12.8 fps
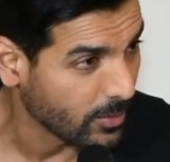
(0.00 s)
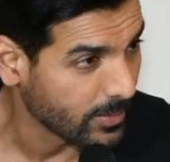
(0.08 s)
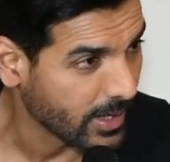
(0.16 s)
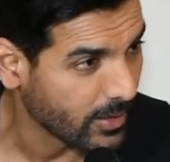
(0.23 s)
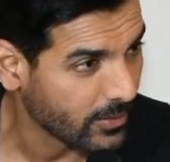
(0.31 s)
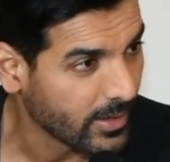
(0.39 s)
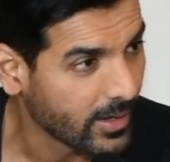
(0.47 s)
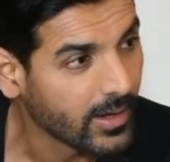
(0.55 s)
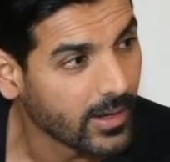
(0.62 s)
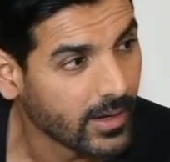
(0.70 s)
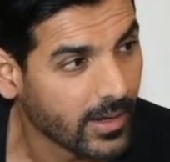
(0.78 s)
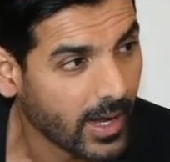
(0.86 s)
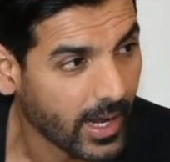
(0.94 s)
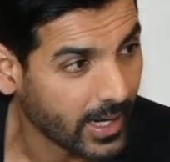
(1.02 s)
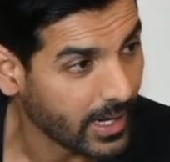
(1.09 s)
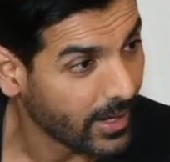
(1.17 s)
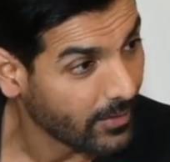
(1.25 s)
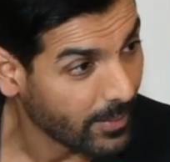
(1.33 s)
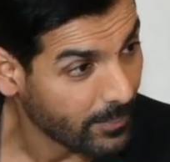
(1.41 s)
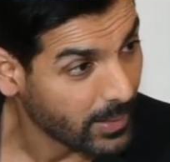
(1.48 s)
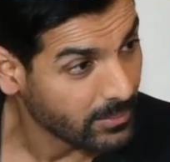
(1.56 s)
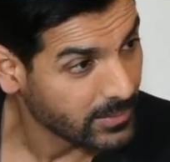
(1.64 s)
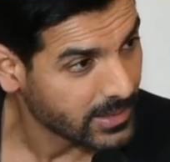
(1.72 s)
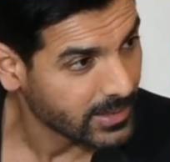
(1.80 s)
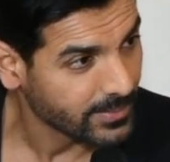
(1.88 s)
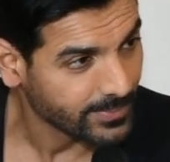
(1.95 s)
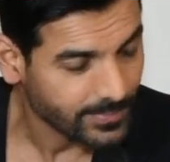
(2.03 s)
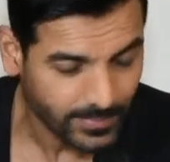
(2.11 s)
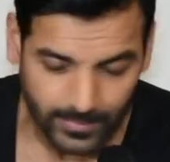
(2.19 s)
hometown. And I love appams,